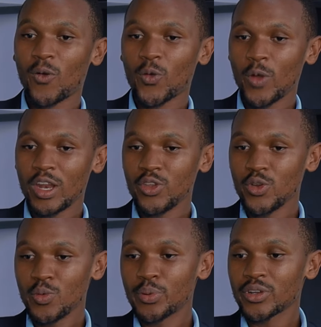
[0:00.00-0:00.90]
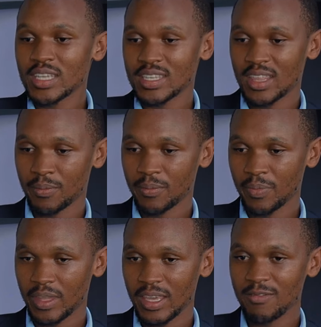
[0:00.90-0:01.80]
When you process them,
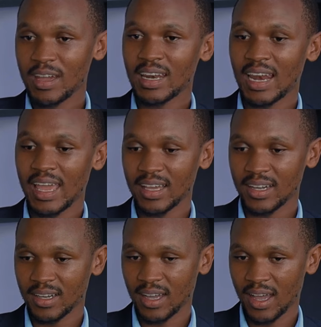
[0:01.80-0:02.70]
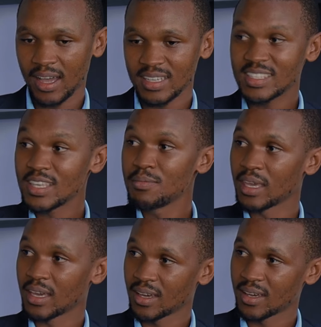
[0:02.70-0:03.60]
even like uh, steaming,